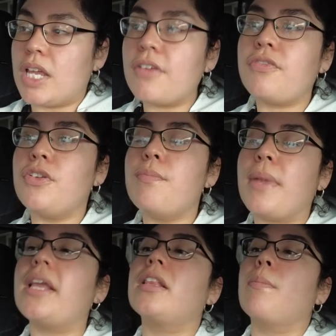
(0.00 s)
if you
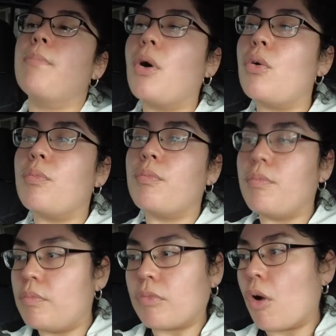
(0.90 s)
make the boat
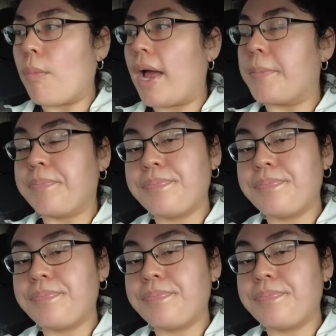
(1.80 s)
go by.